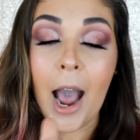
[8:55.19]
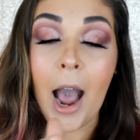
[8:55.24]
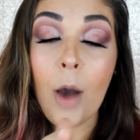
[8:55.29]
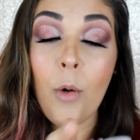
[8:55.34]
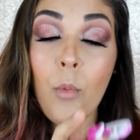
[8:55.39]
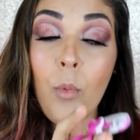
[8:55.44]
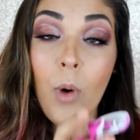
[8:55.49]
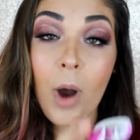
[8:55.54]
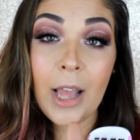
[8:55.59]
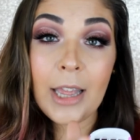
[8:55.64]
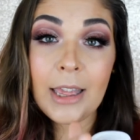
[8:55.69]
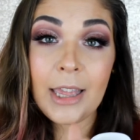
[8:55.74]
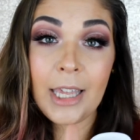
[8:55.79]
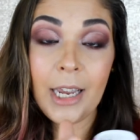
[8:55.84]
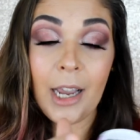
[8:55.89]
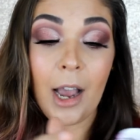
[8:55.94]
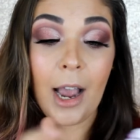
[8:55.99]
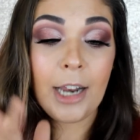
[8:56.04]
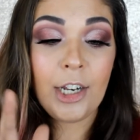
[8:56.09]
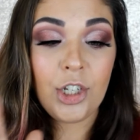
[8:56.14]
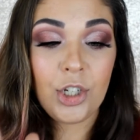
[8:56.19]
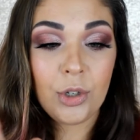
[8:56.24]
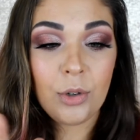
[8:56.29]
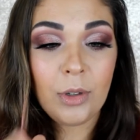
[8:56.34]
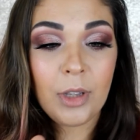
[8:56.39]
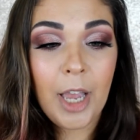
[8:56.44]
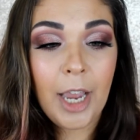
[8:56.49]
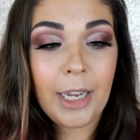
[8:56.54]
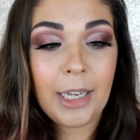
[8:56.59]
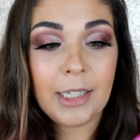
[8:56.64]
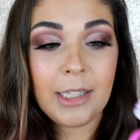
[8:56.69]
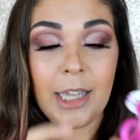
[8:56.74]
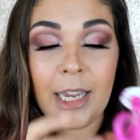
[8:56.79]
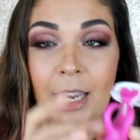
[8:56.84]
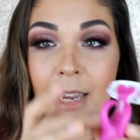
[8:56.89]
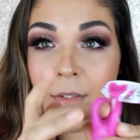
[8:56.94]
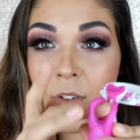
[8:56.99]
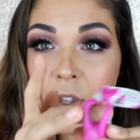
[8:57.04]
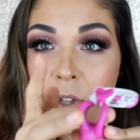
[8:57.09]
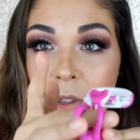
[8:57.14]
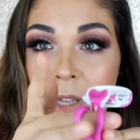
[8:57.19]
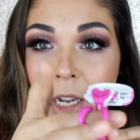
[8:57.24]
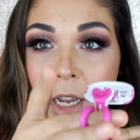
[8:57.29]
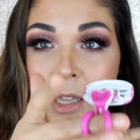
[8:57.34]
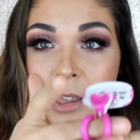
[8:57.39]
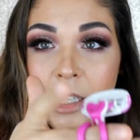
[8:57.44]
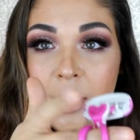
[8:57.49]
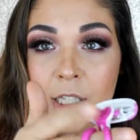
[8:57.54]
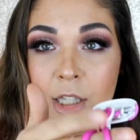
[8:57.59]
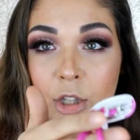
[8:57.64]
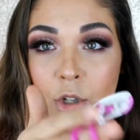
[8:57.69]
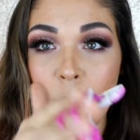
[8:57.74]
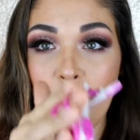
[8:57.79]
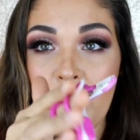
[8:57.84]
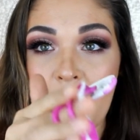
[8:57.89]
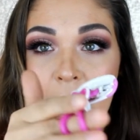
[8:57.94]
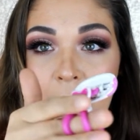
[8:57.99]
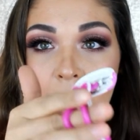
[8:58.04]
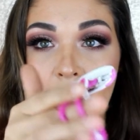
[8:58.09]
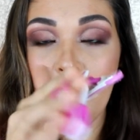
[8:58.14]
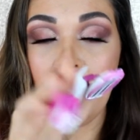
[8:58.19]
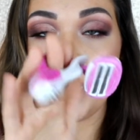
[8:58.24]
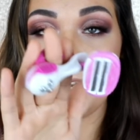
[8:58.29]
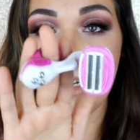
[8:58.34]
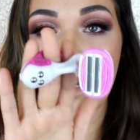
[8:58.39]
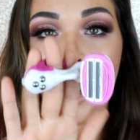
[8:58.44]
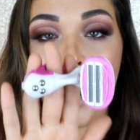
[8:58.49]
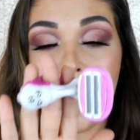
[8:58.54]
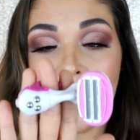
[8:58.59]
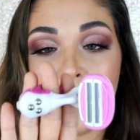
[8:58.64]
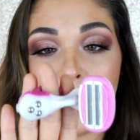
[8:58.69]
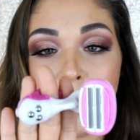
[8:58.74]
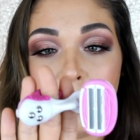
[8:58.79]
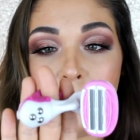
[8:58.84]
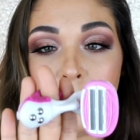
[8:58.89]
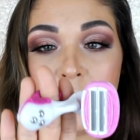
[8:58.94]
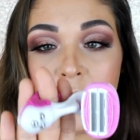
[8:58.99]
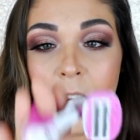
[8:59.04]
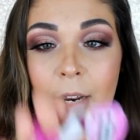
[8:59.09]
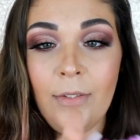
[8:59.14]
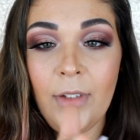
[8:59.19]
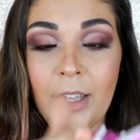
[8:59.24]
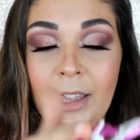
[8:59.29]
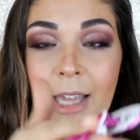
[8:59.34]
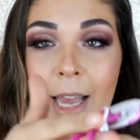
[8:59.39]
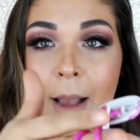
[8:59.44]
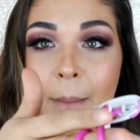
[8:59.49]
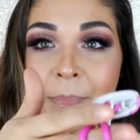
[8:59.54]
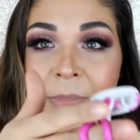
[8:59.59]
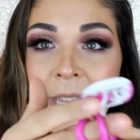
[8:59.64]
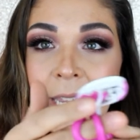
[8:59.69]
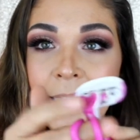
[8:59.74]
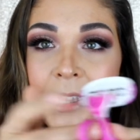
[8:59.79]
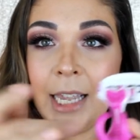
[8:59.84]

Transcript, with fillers: One thing I do like is that even though they got this loop here, and not everybody will shave like that,